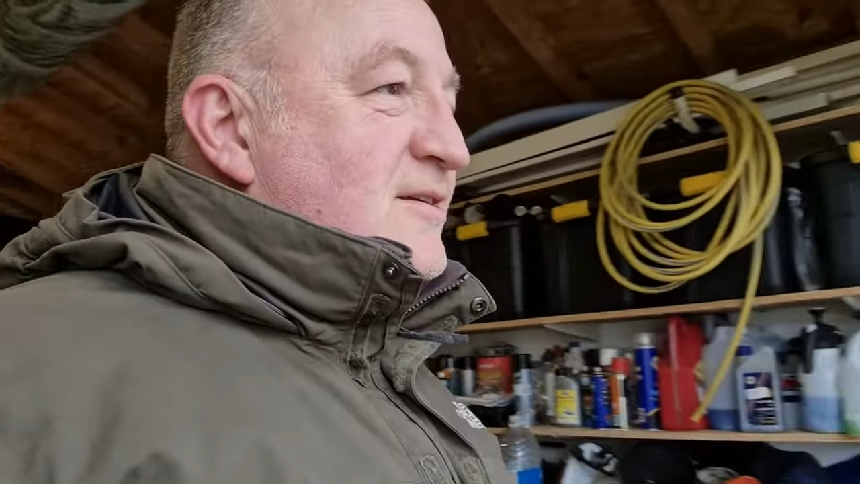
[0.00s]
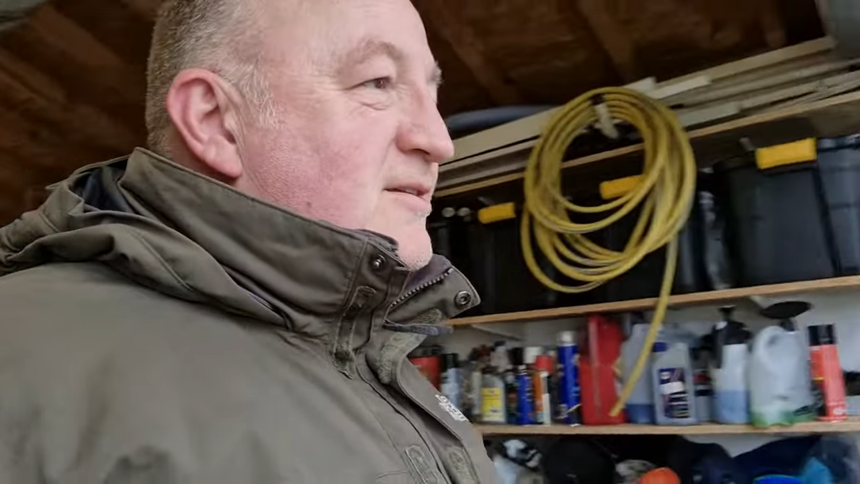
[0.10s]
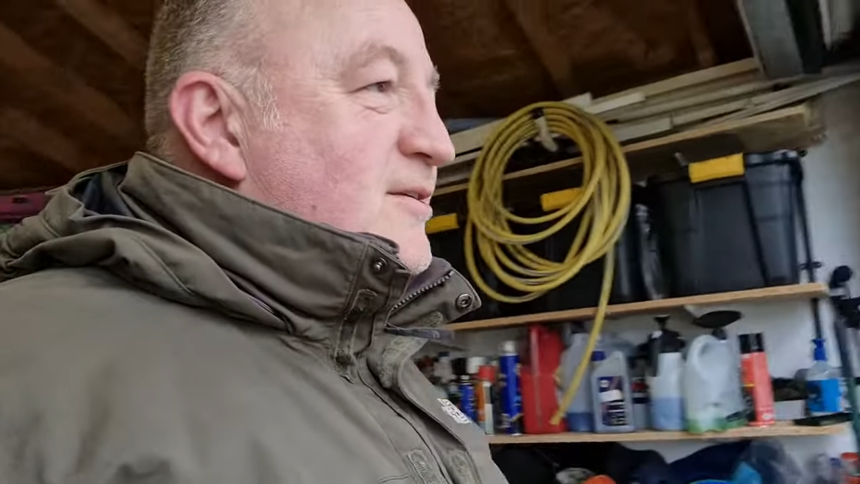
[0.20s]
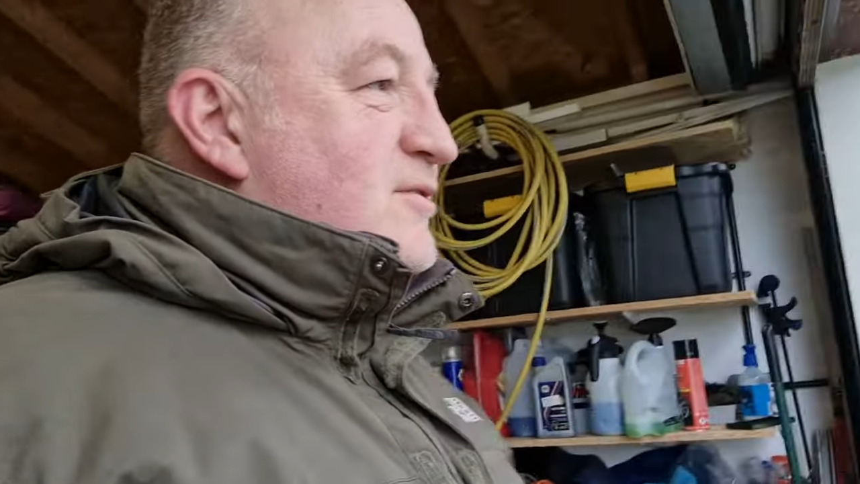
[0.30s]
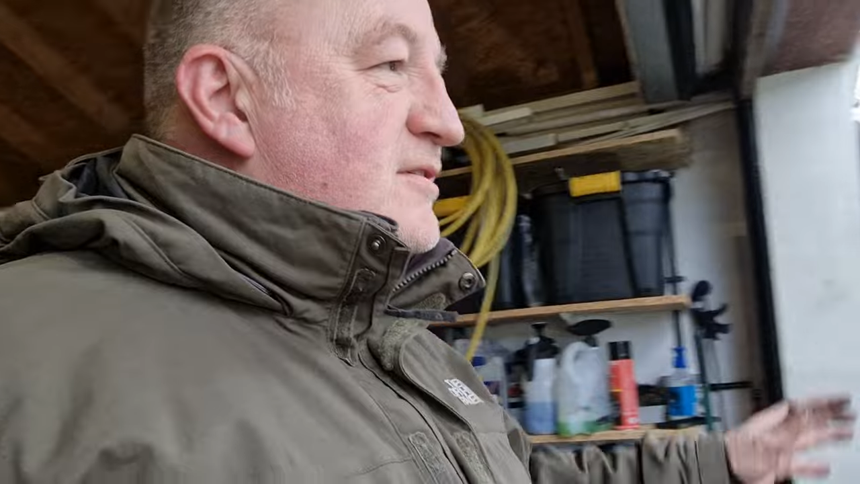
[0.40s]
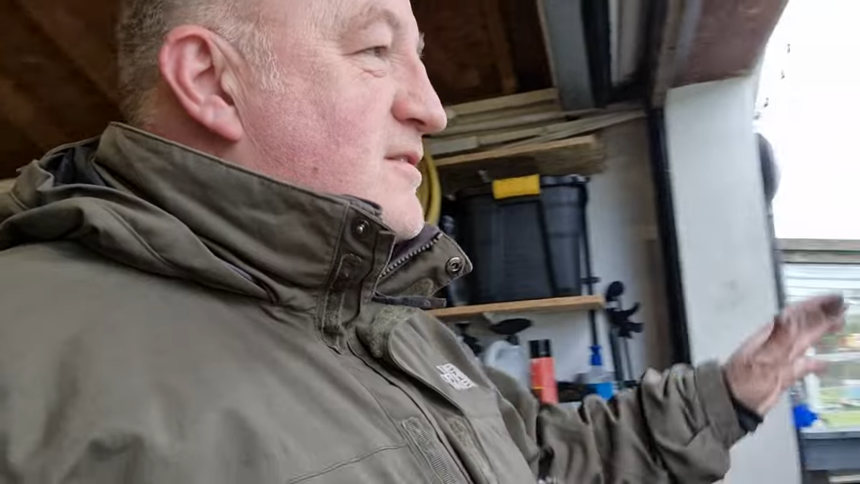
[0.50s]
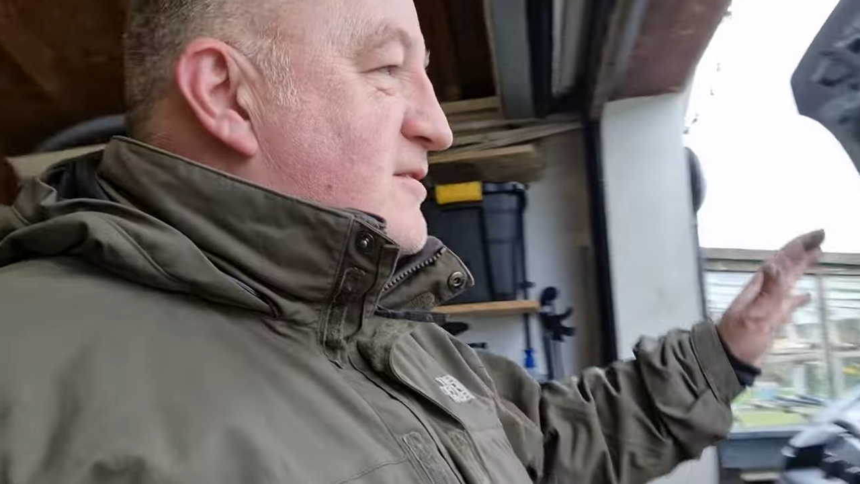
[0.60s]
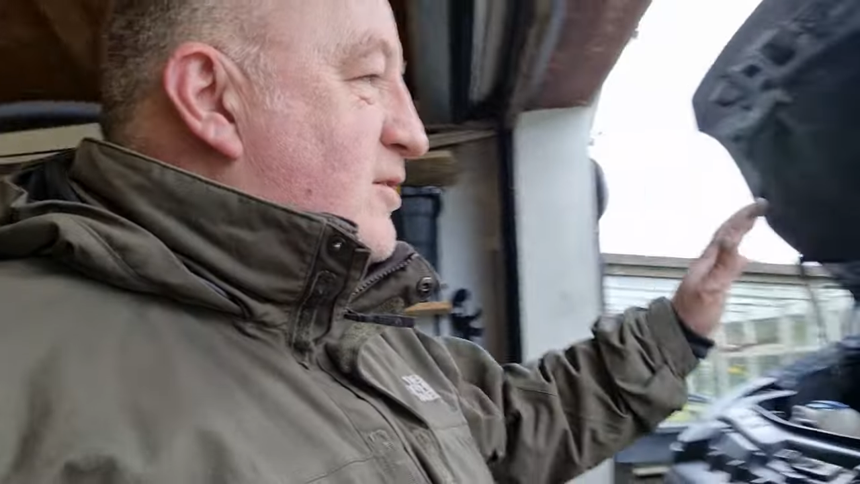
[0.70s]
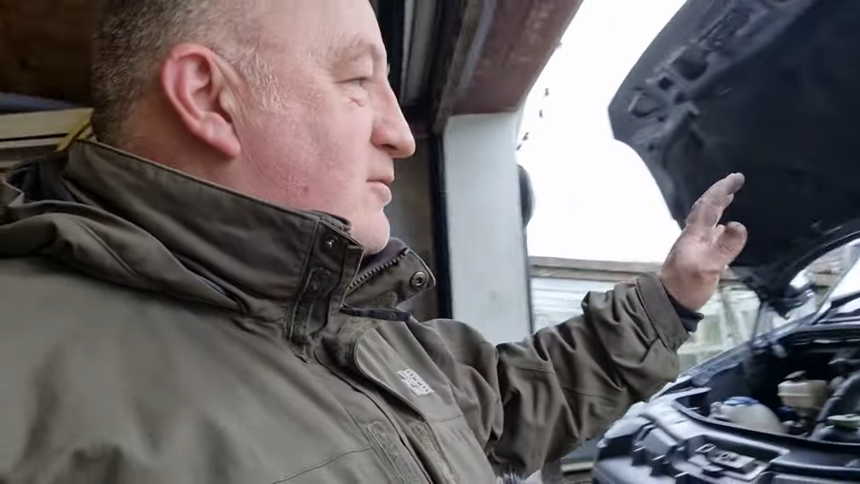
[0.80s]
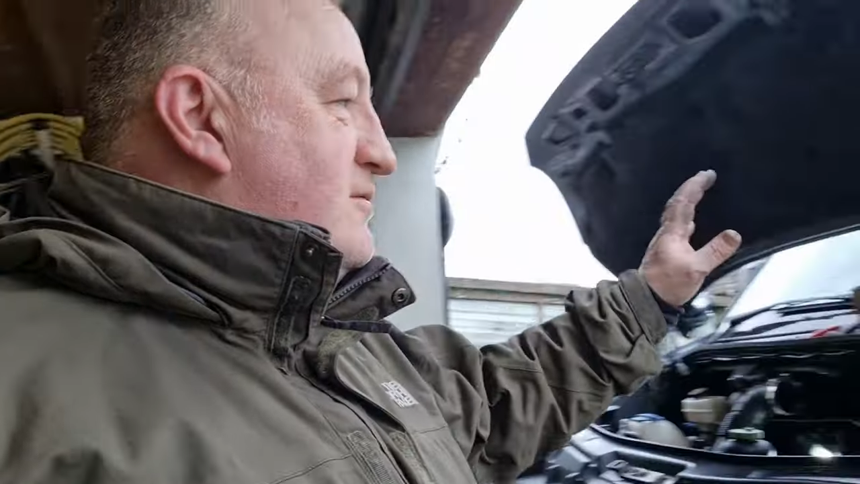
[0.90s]
Now this is
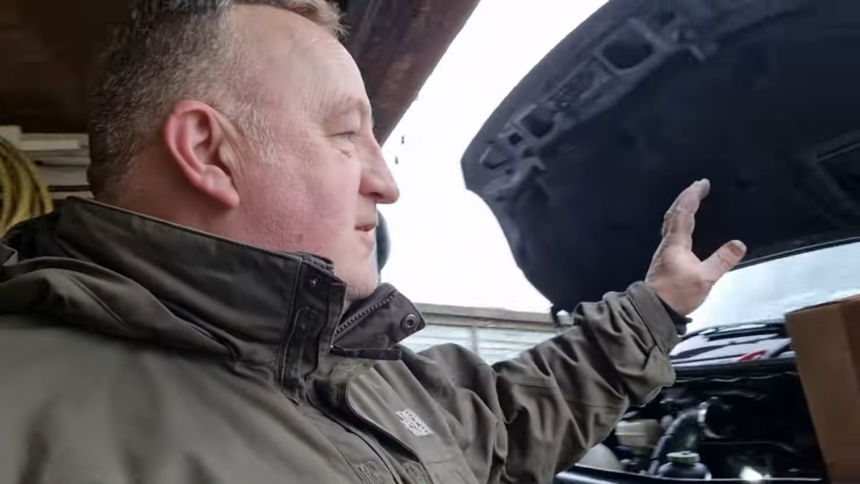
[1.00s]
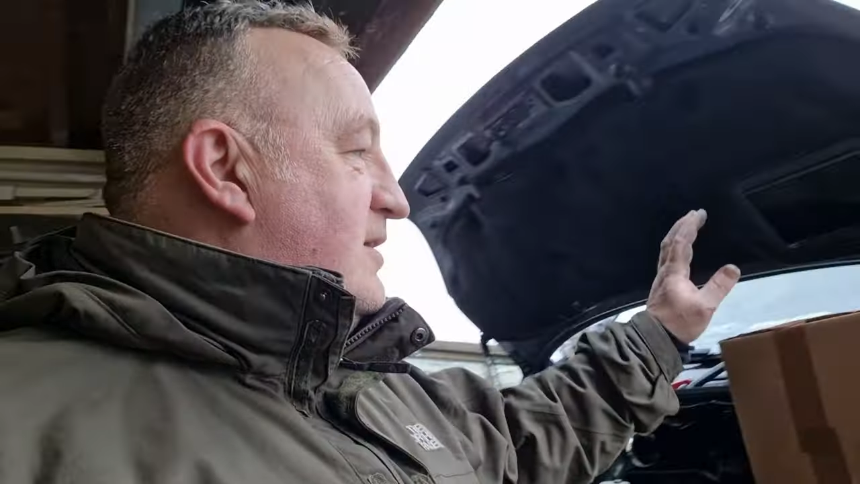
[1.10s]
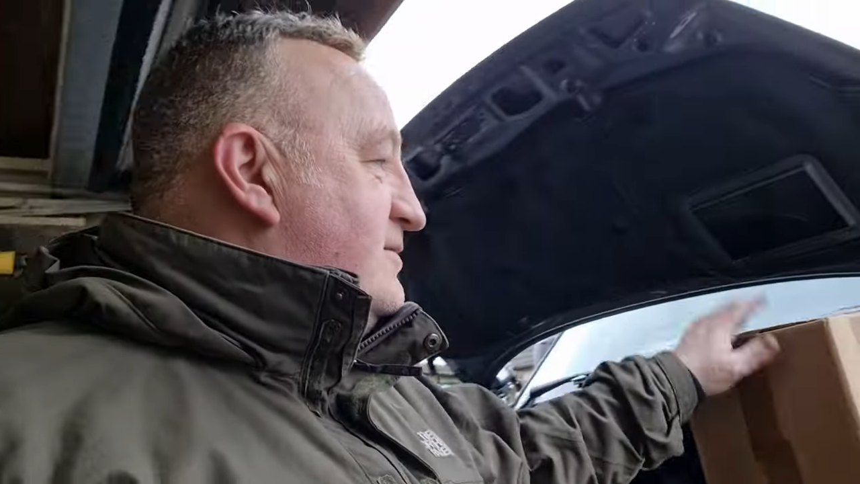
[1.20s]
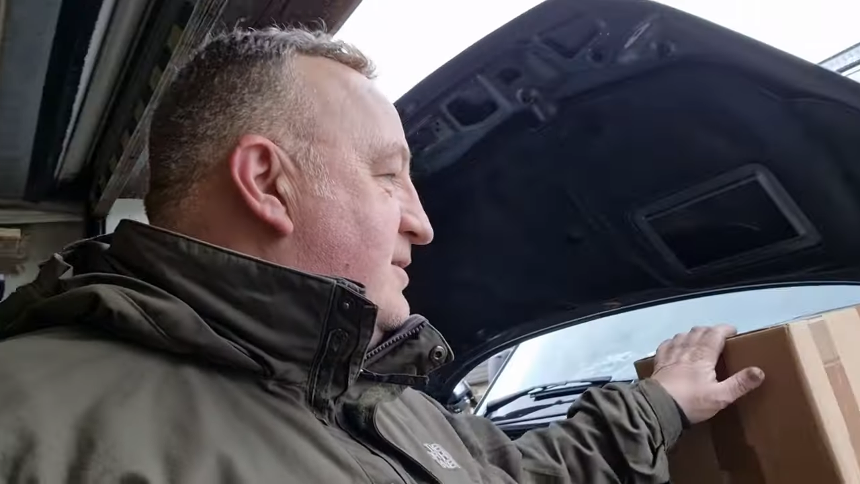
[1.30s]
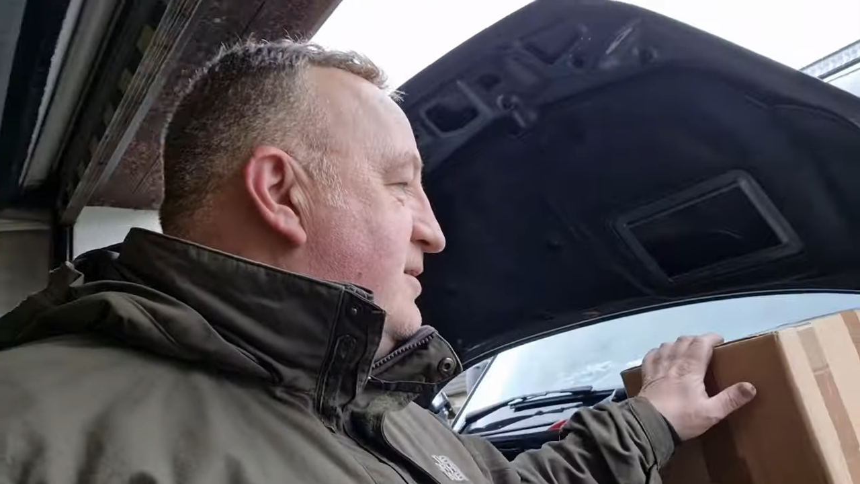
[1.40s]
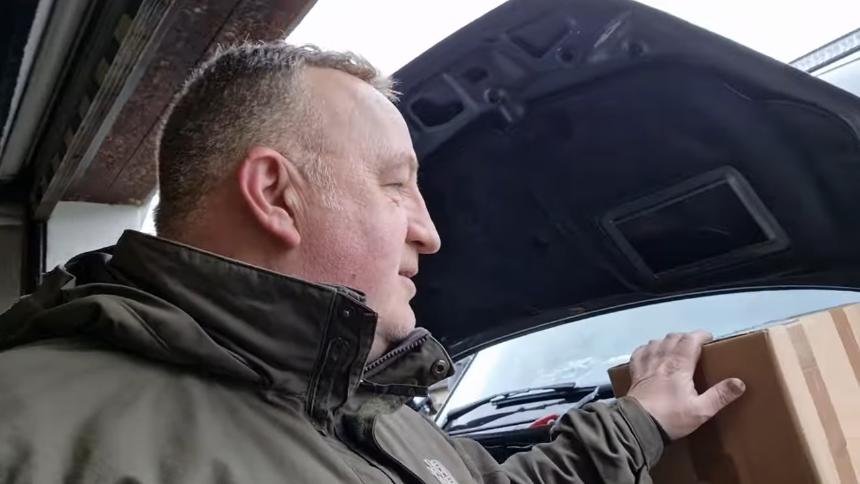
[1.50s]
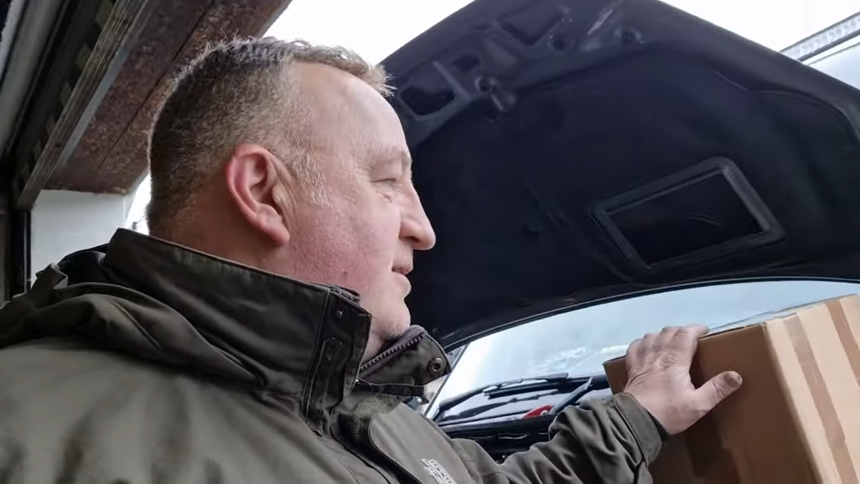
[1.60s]
the alternator,